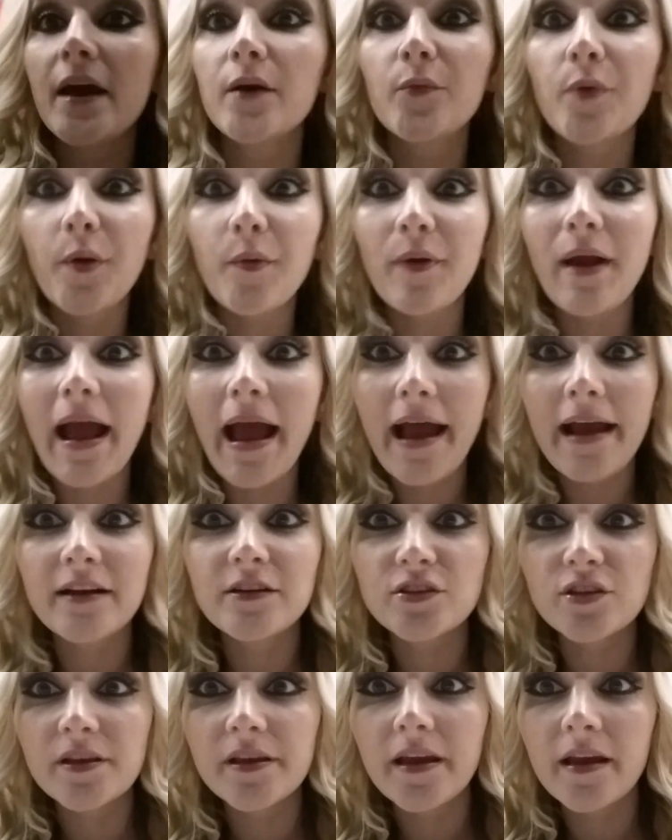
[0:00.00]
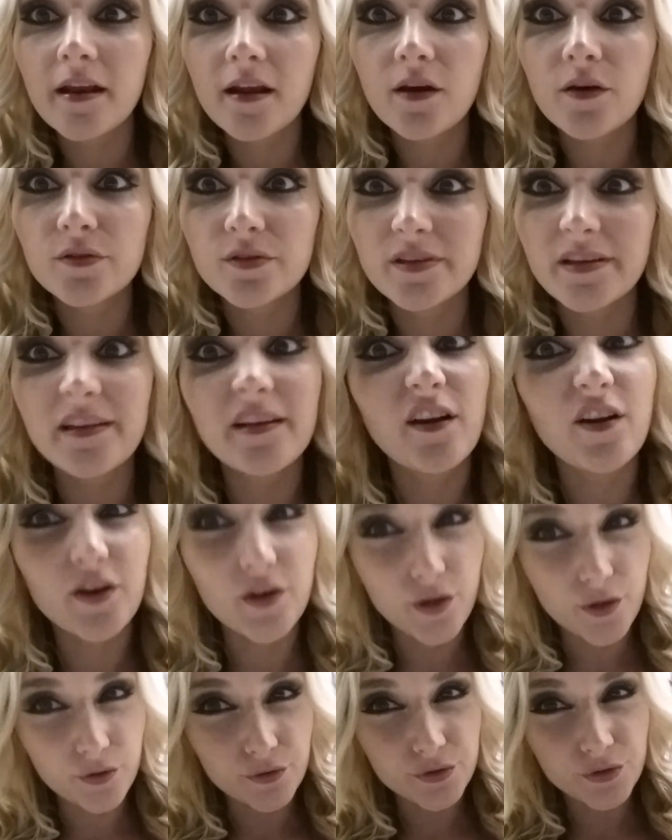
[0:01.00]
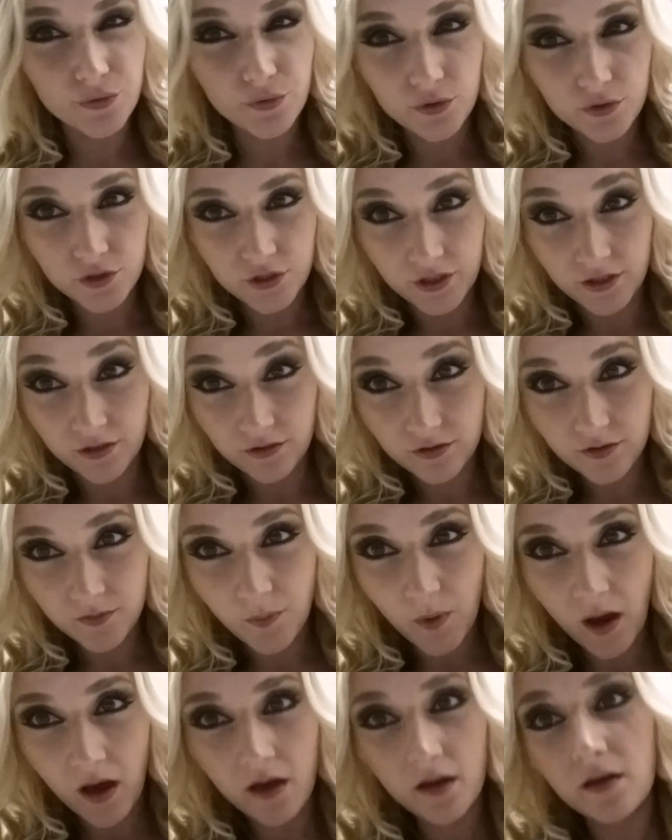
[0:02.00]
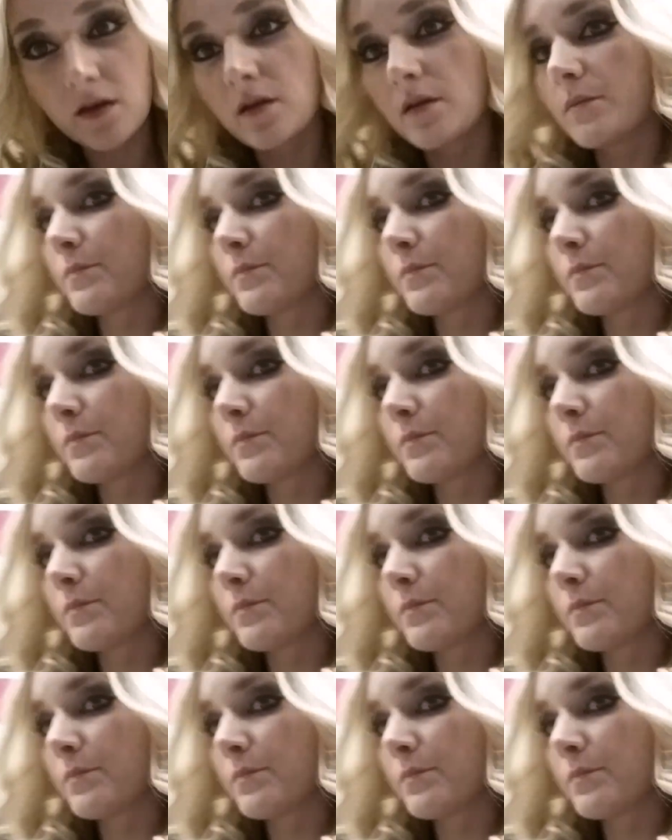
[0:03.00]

and we were actually gonna go sit in our usual chill spot.